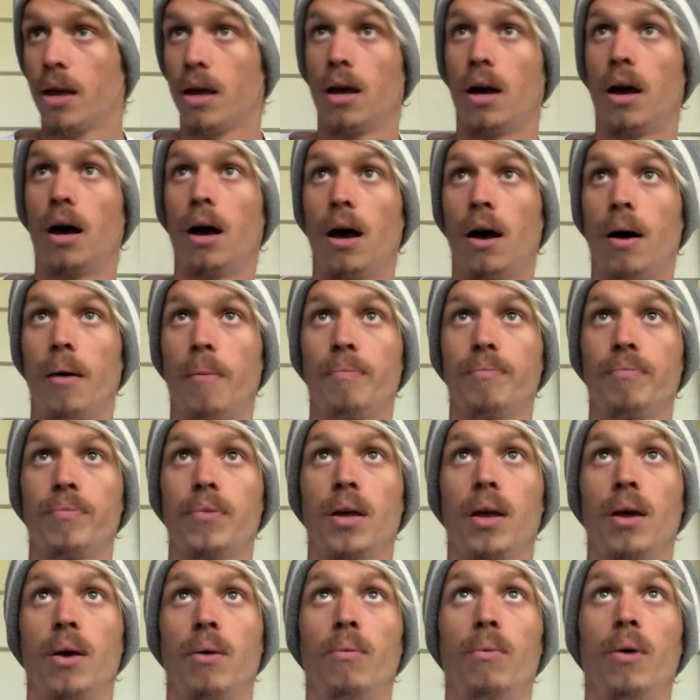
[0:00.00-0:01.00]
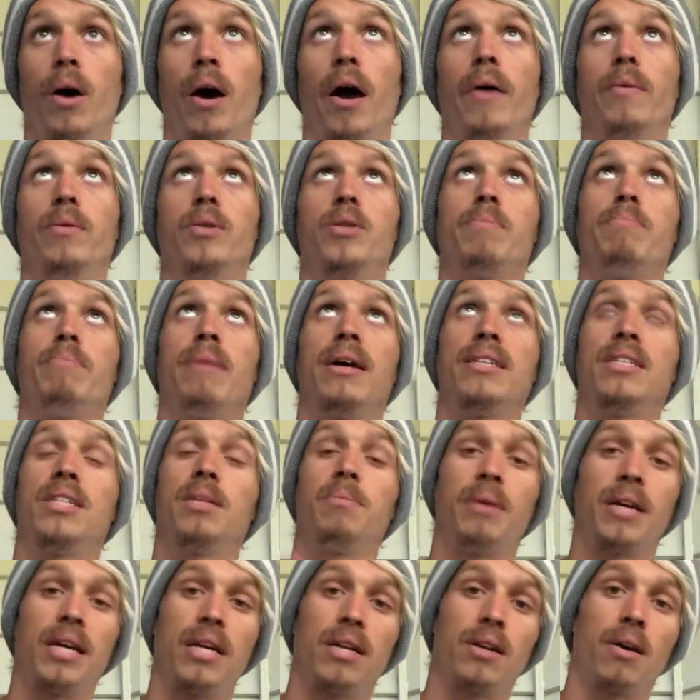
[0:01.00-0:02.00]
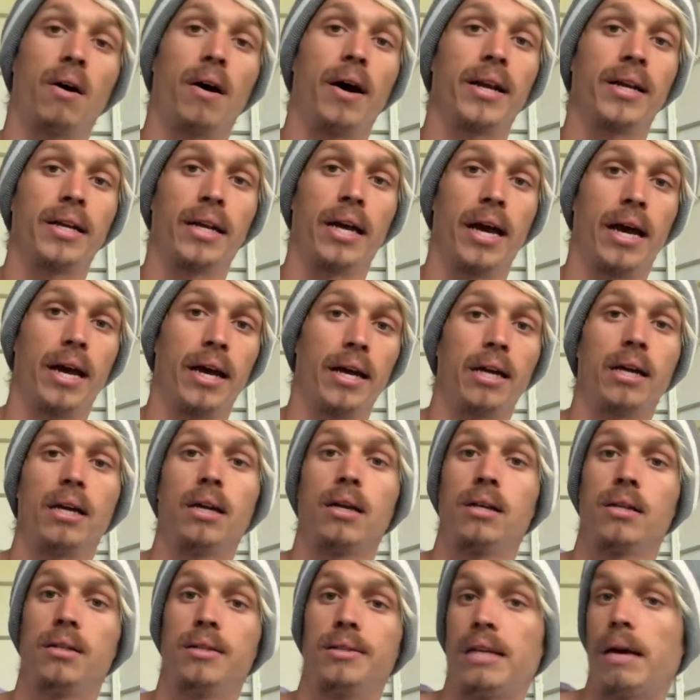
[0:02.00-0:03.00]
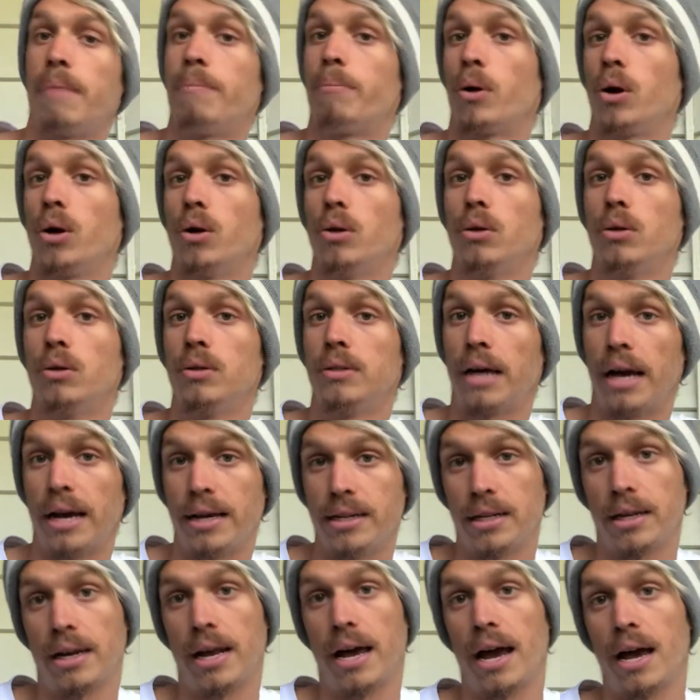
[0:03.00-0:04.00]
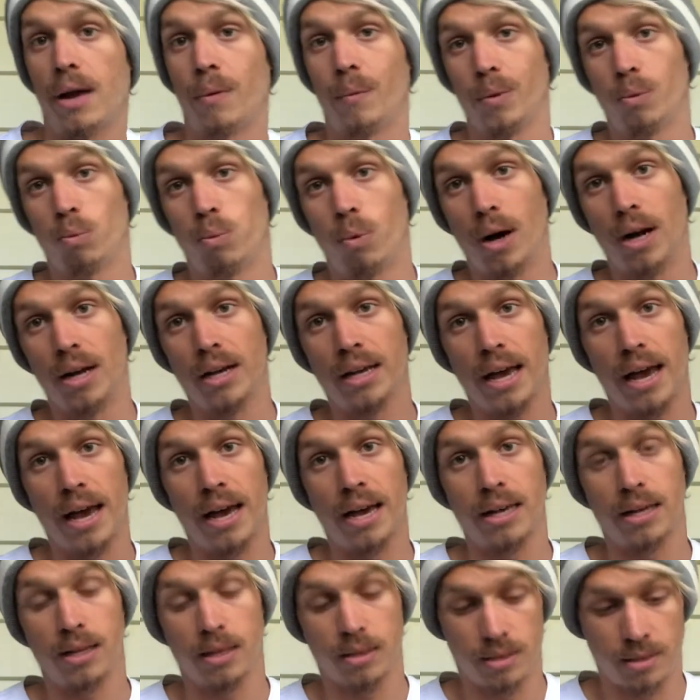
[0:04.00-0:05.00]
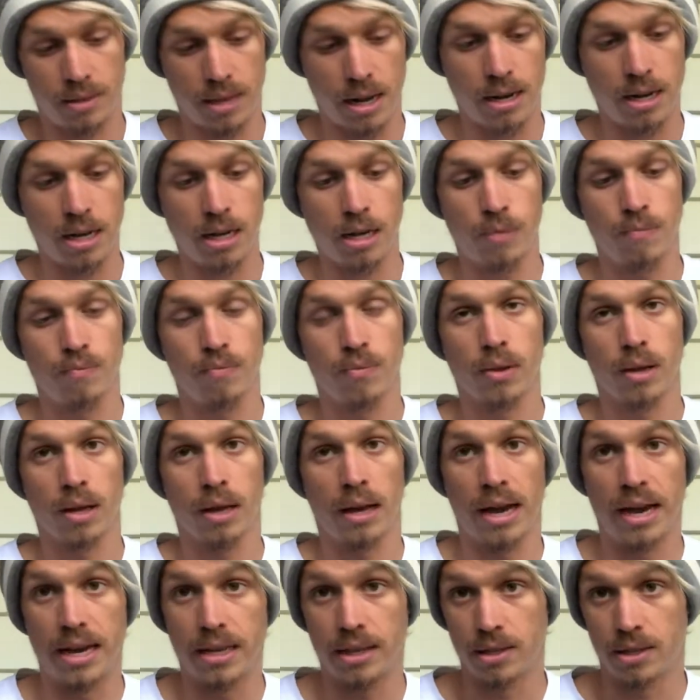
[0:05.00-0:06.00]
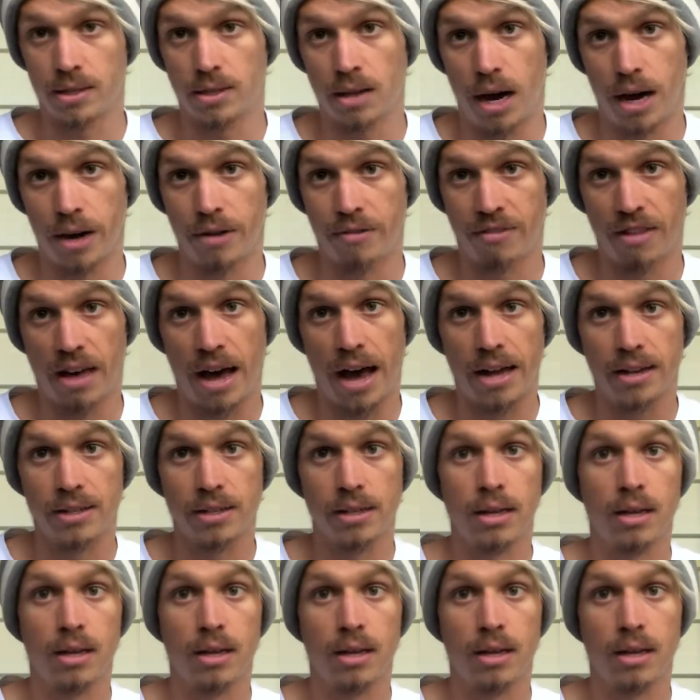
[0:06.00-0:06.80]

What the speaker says: But it was meant to be a 9K tempo day today with 1K steady either side of that.